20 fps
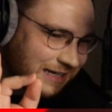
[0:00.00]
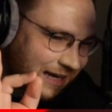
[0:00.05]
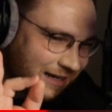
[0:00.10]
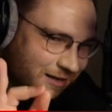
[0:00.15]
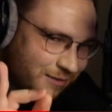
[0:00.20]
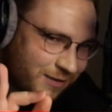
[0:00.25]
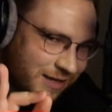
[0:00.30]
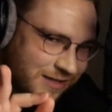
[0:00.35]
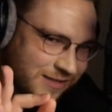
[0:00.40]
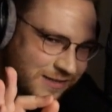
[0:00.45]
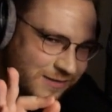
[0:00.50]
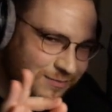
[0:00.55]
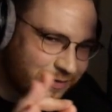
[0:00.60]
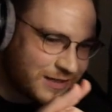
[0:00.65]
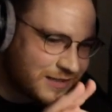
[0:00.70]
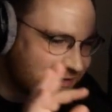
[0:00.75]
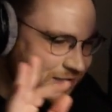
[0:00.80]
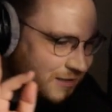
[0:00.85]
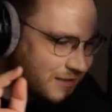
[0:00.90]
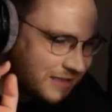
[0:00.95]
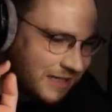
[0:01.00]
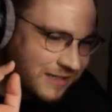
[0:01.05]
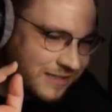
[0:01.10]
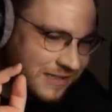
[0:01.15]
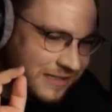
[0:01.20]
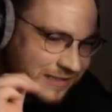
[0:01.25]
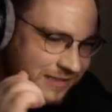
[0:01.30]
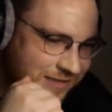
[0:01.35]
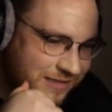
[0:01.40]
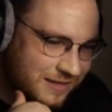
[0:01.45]
database, but it doesn't
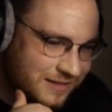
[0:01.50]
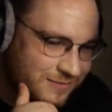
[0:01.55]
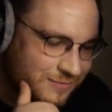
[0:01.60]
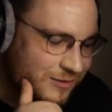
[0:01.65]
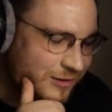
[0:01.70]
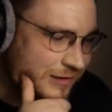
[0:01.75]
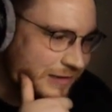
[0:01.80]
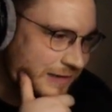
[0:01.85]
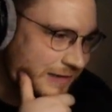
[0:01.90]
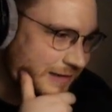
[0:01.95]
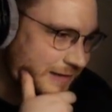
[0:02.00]
exist anymore